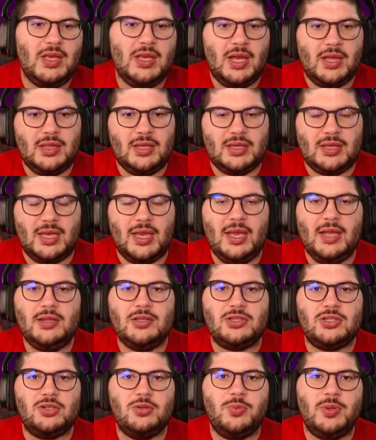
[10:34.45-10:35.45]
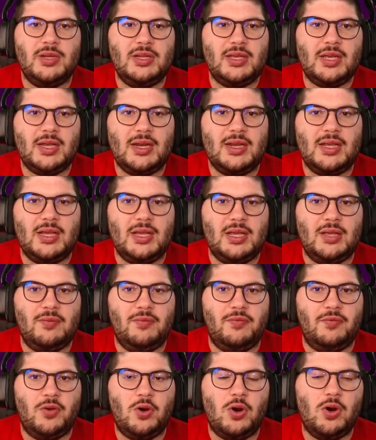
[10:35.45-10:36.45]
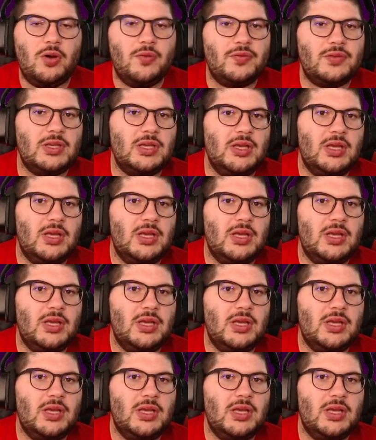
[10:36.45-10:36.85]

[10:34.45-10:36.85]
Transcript: I think Kane's still been getting involved.